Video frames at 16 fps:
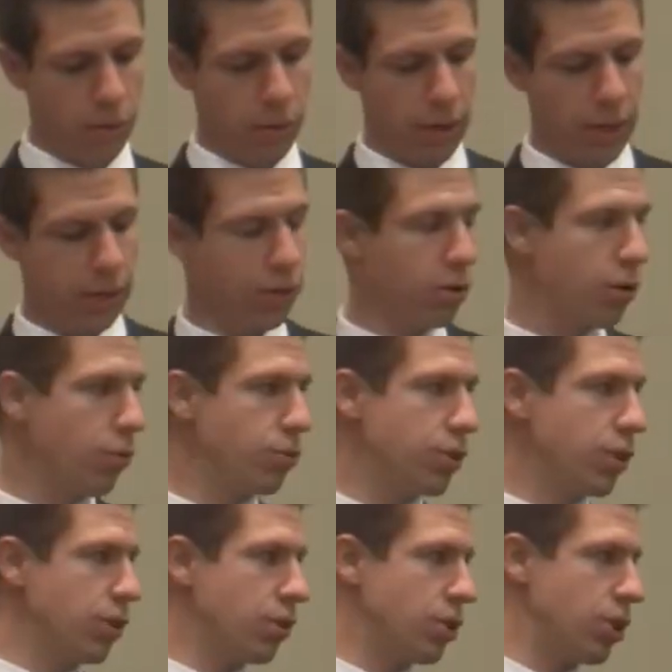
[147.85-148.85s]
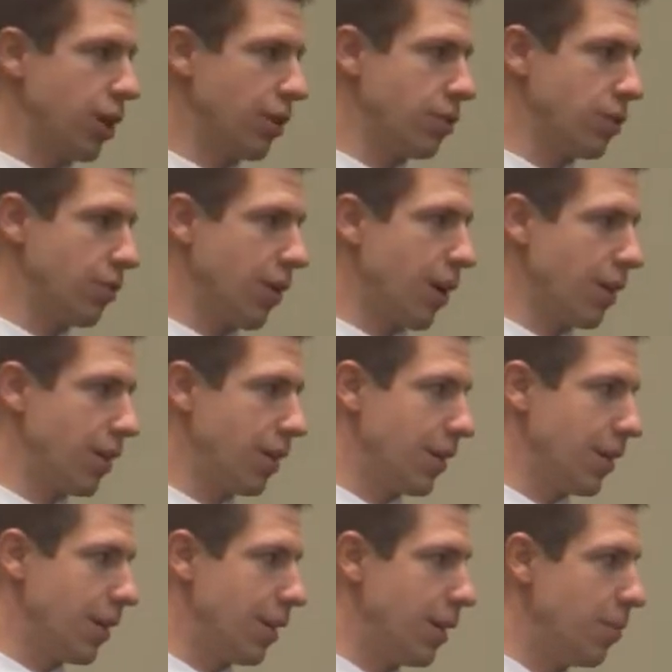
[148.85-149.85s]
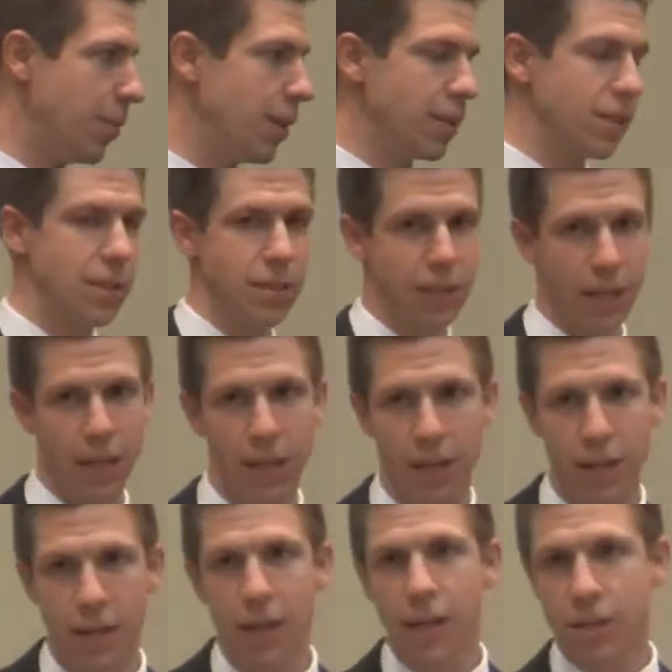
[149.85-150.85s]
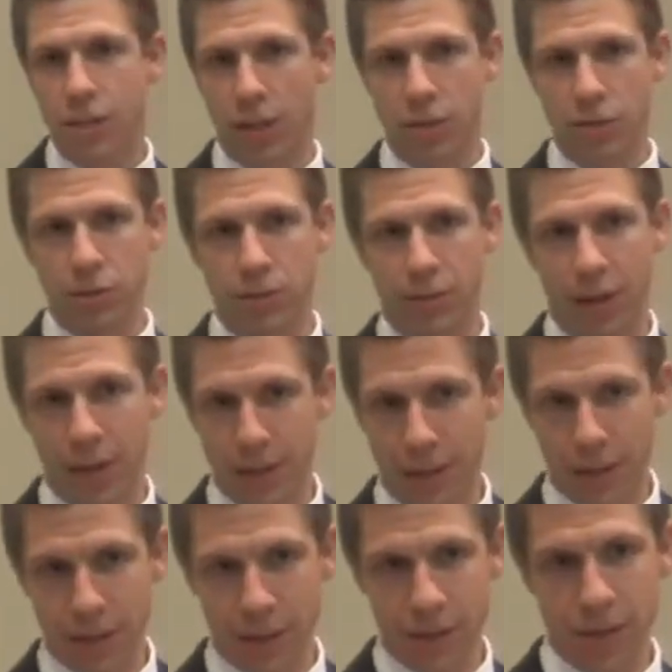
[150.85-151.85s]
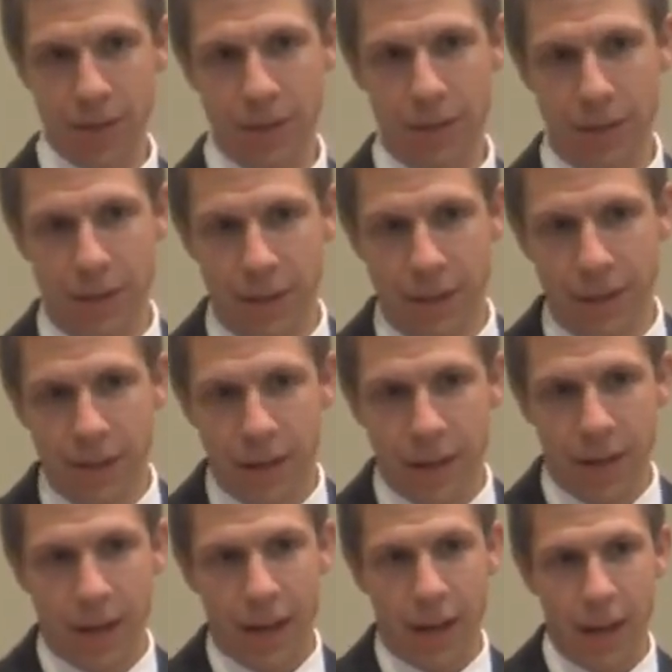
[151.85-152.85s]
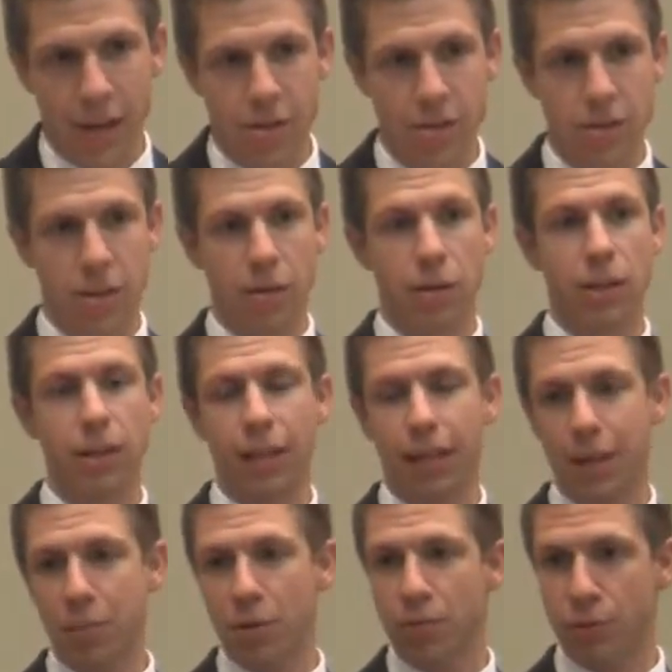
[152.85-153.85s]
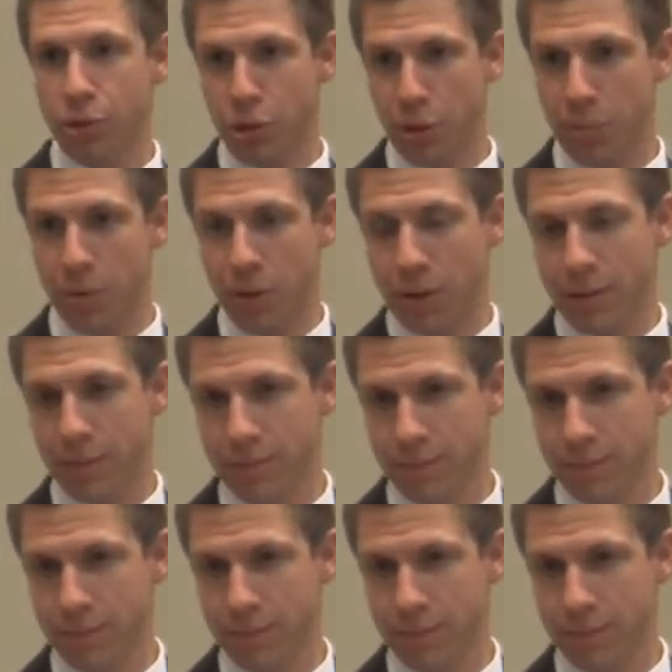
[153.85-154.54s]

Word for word: Hitler goes into Czechoslovakia and he begins to take Czechoslovakia and claim it for Germany.